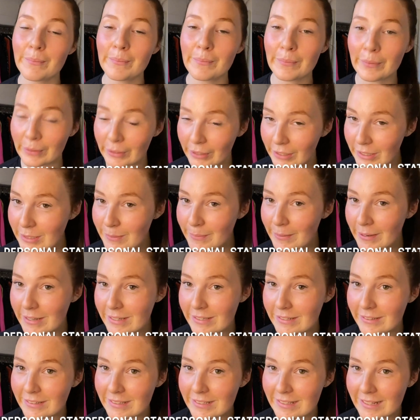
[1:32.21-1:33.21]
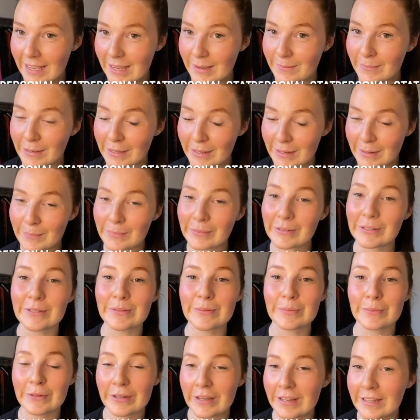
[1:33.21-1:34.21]
plus personal statement, plus
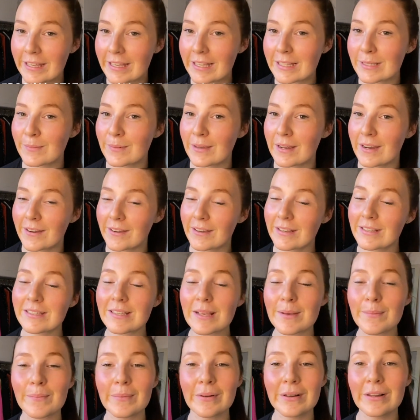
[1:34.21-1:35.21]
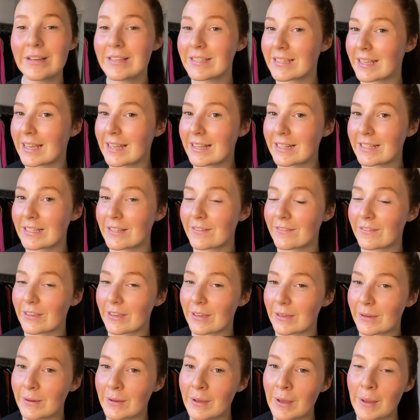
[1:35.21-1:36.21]
work experience, plus
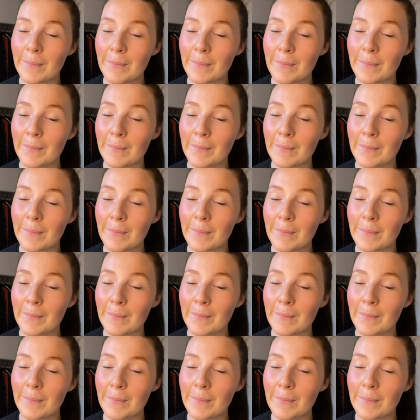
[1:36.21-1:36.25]
interview,